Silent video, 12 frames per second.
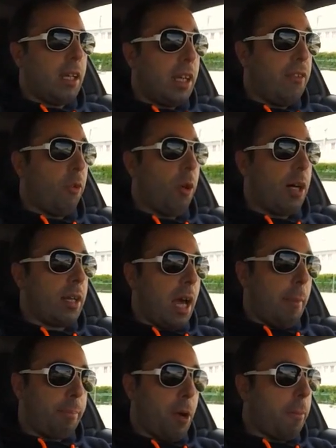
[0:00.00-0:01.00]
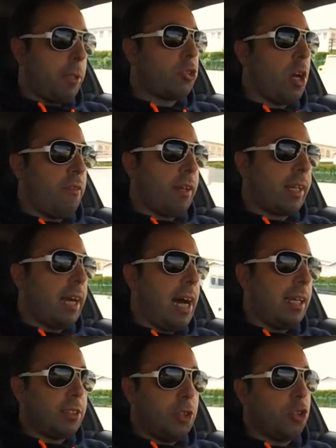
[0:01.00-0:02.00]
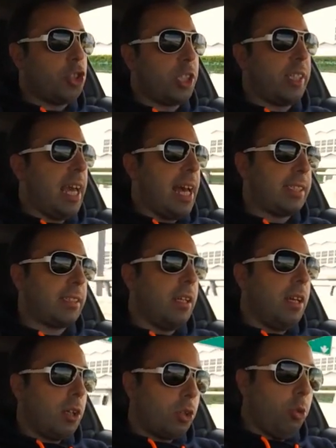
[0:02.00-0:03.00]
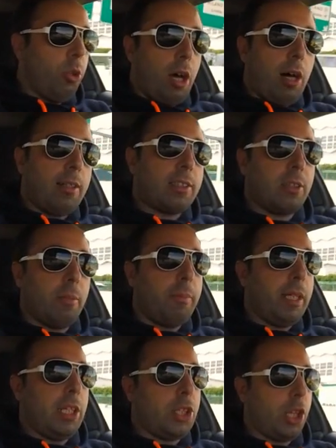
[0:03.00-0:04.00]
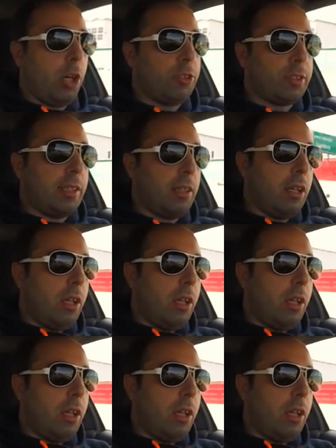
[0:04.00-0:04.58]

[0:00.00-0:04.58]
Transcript: If you want a proper driver car, the new GTS could also be chosen